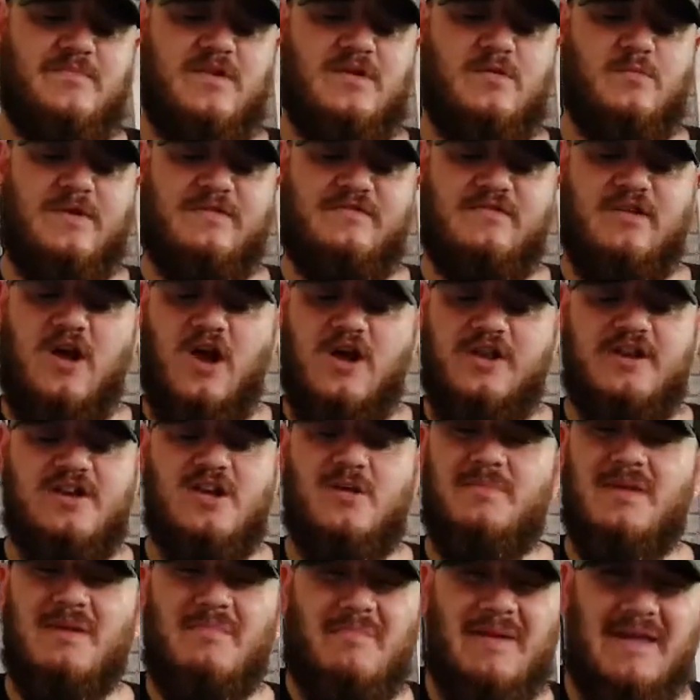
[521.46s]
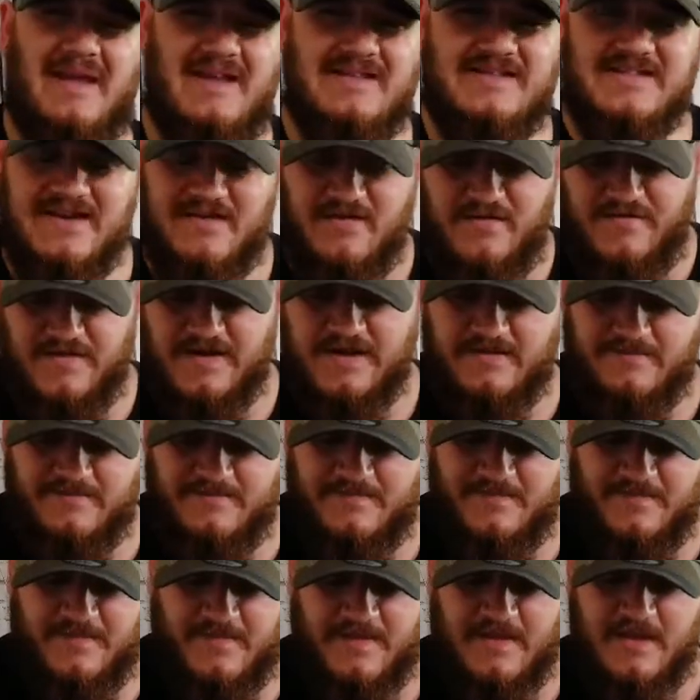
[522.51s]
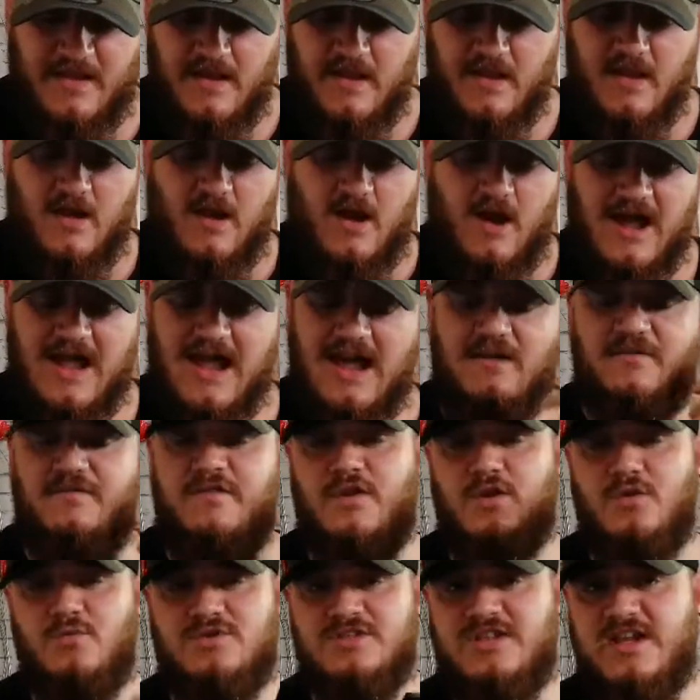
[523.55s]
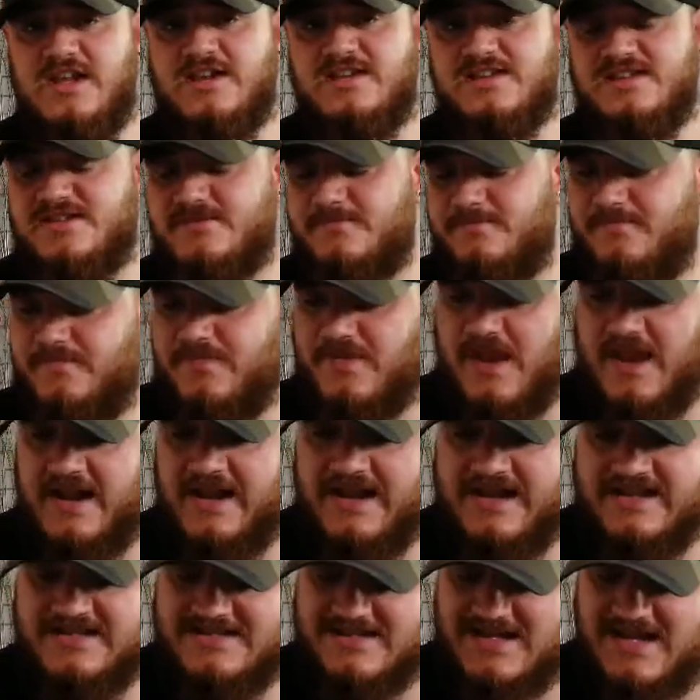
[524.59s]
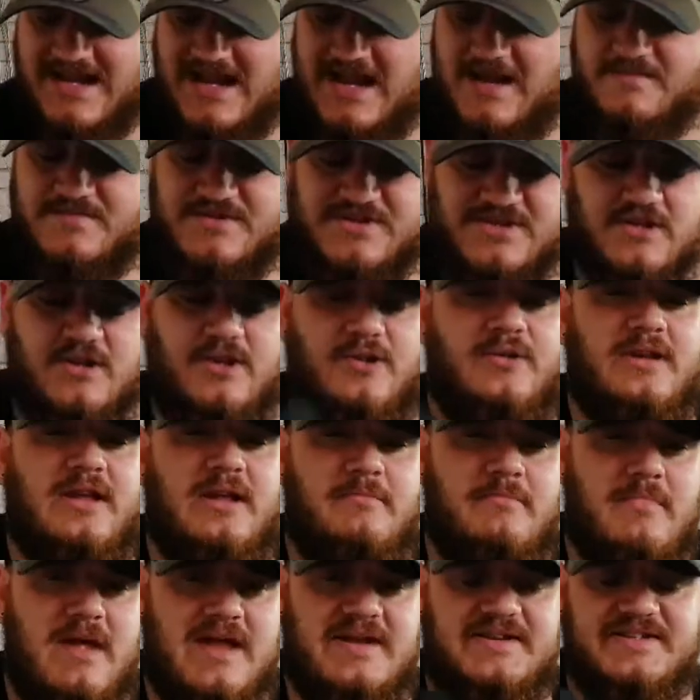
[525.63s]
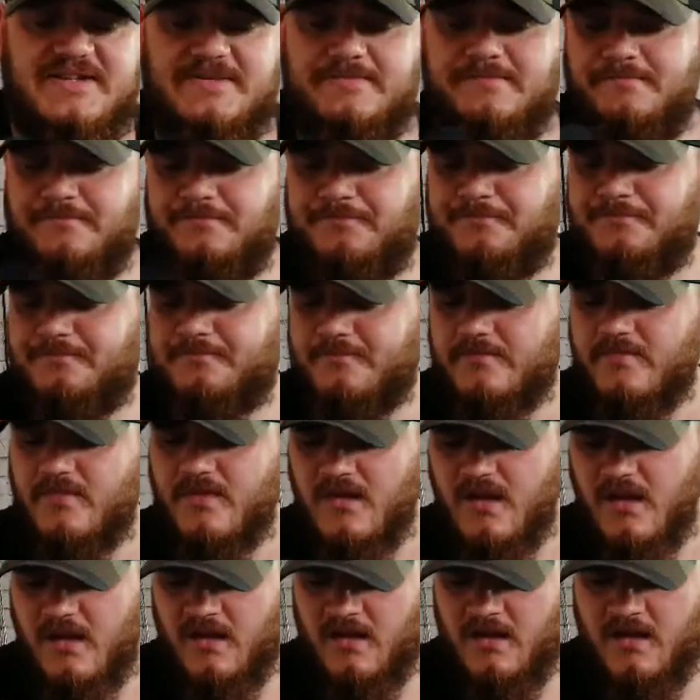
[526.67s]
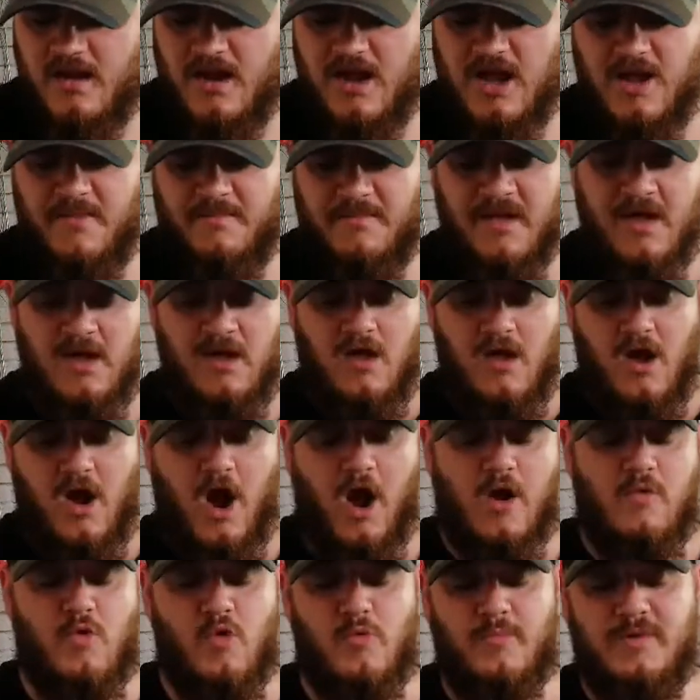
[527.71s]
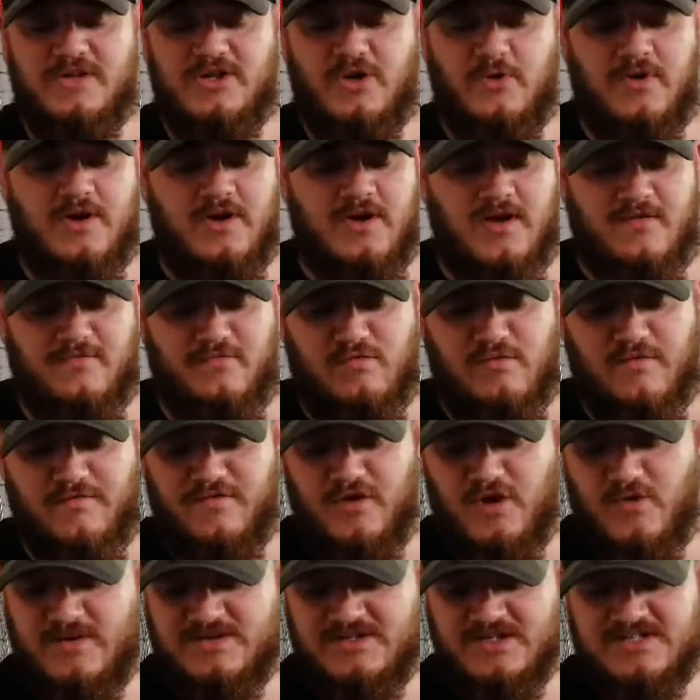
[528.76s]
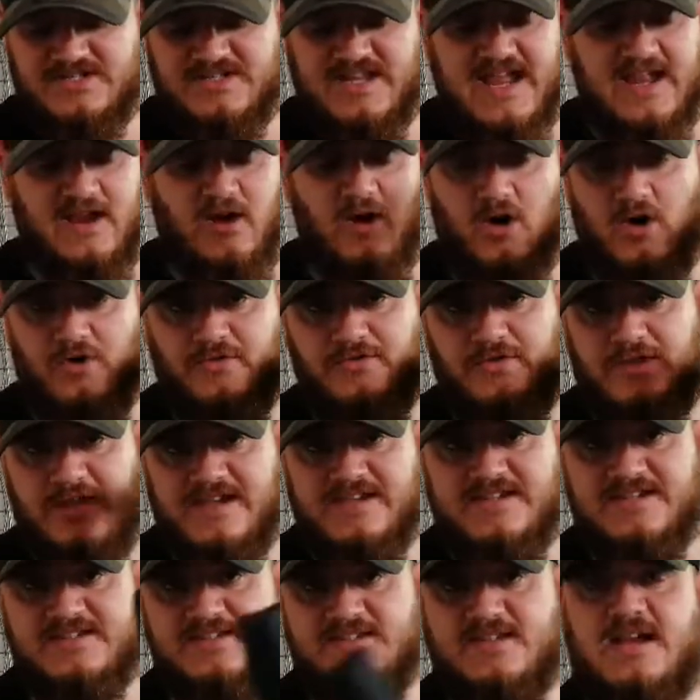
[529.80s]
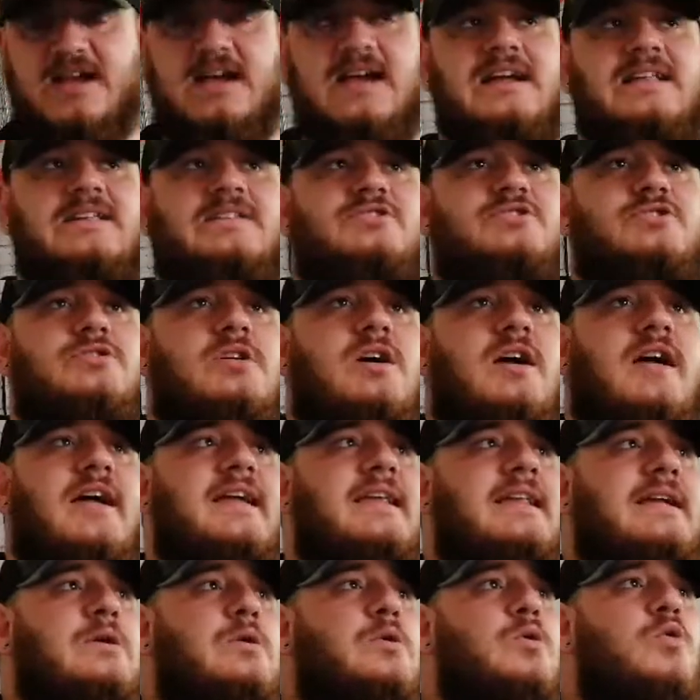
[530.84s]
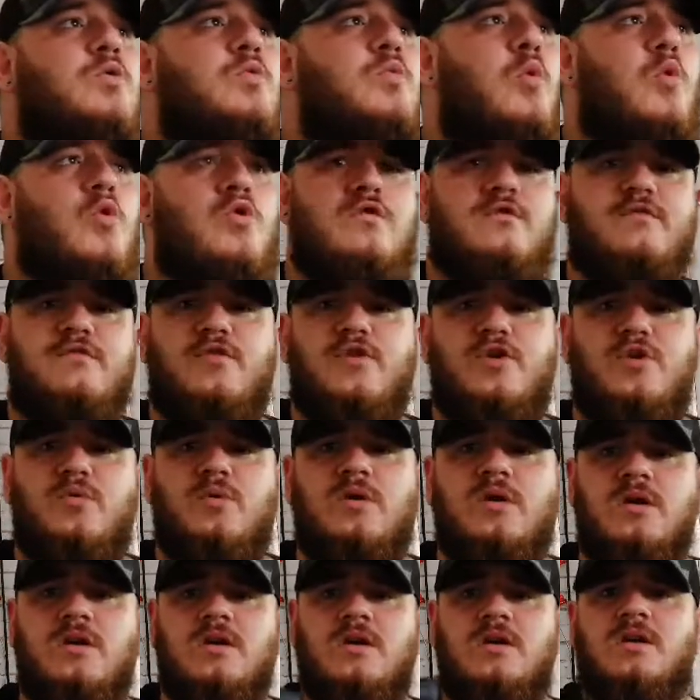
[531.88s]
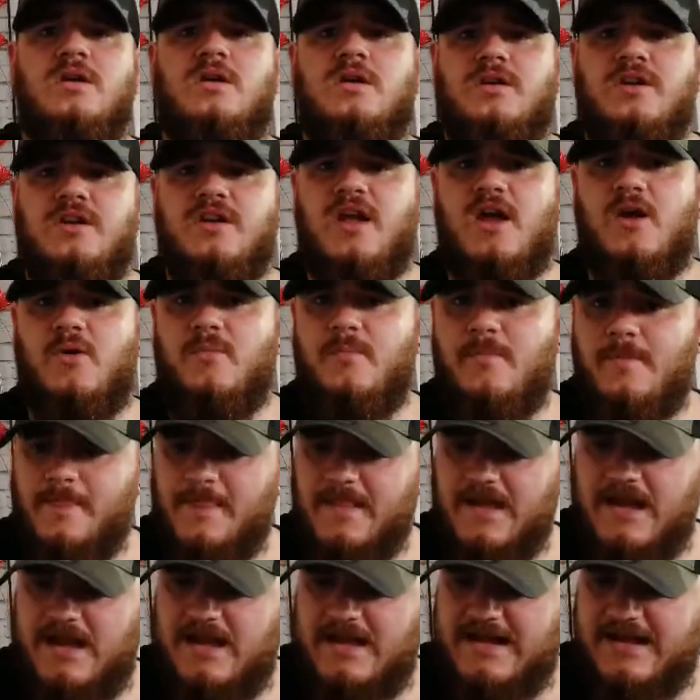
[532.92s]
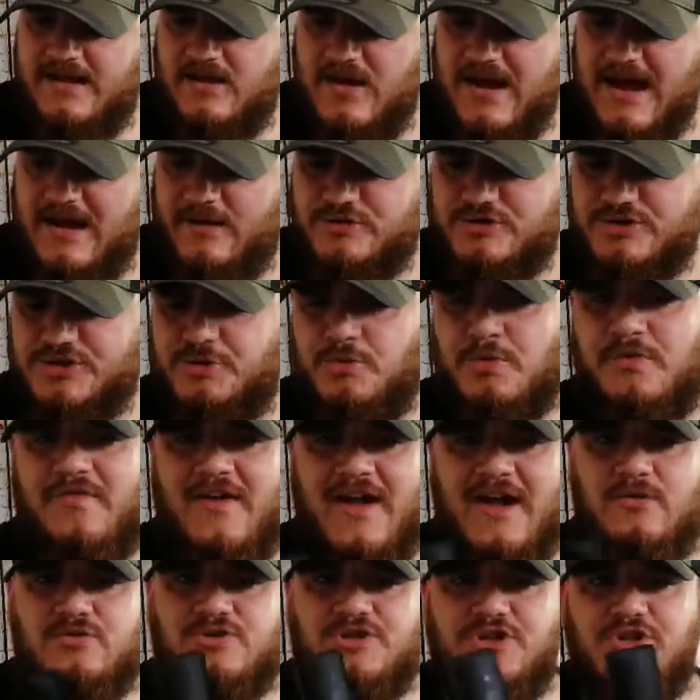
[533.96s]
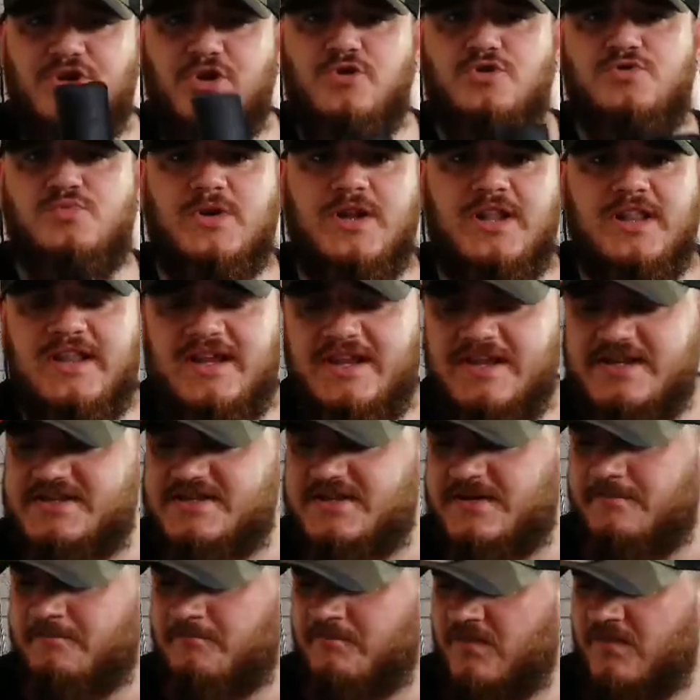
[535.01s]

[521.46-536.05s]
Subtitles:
with lining up your beards and everything. I have used this and it is absolutely amazing. I will be doing another review, as I say, on this and a little walkthrough, you know, a little how-to of how to use one of these.